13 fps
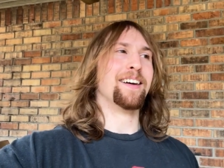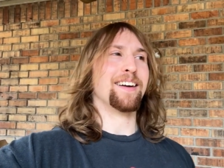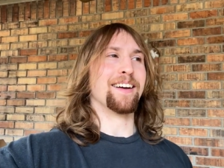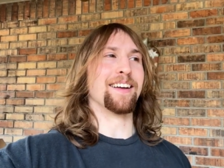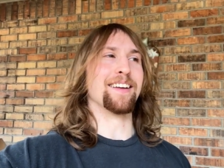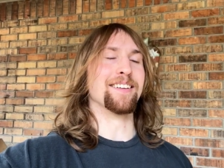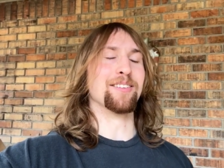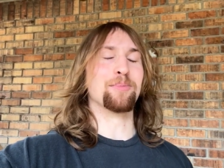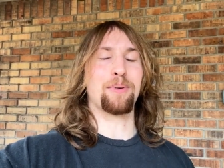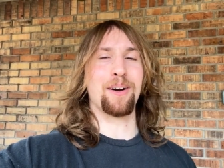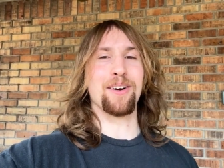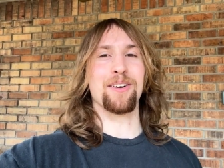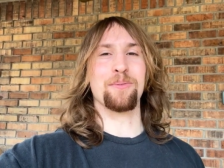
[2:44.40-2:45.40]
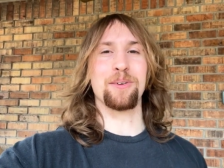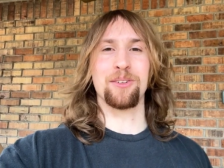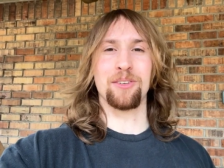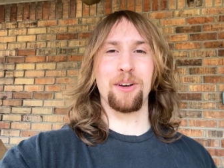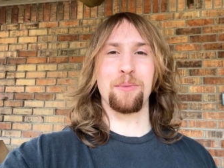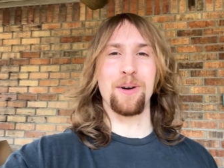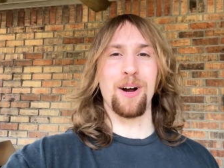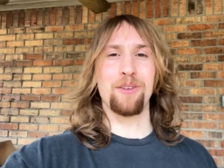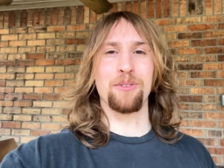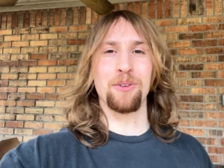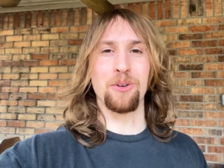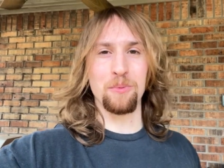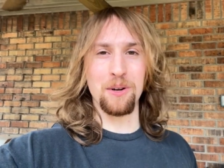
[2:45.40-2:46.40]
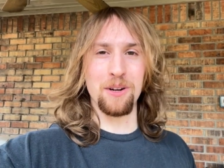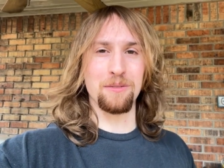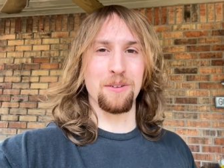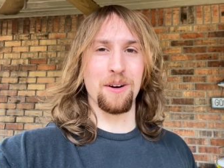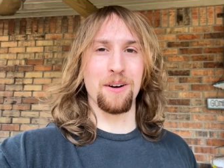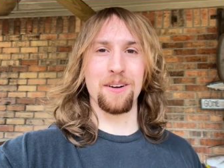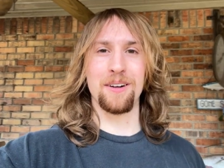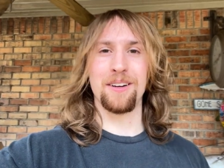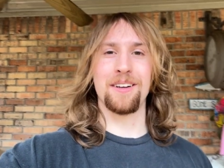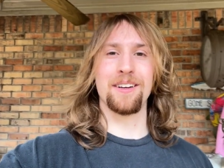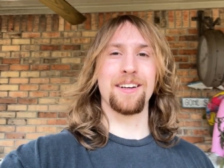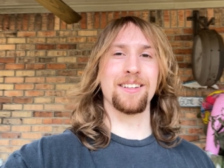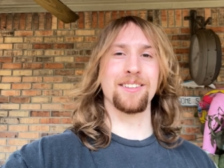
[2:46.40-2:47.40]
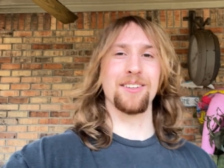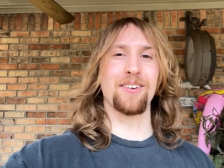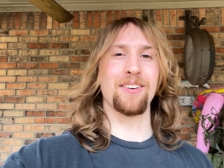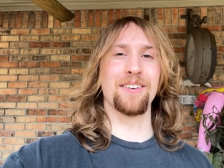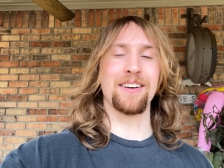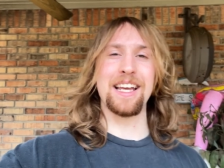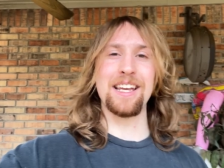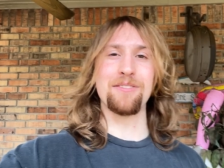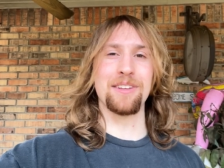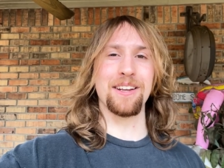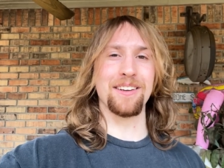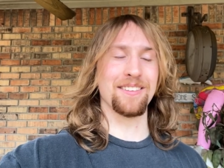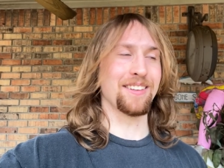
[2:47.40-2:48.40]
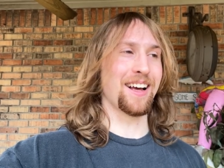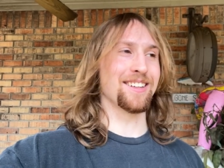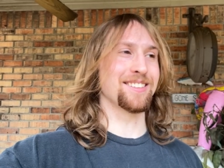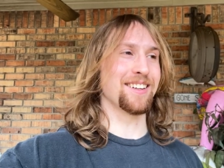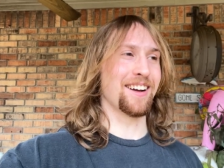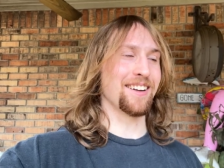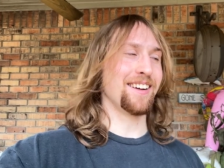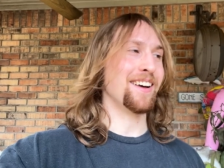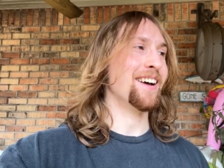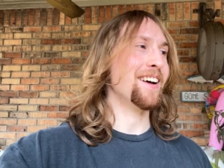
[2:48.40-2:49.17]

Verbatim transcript: is probably going to be sleeping off a little bit of uh, his little evening last night.